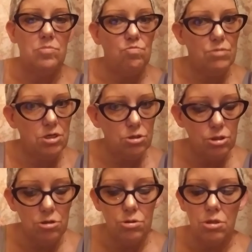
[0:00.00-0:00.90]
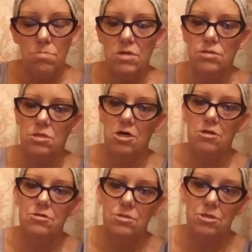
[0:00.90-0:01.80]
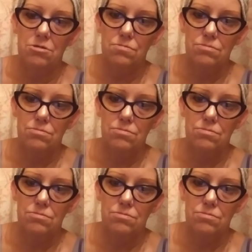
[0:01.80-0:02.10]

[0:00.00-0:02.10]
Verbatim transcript: but it shows your mentality.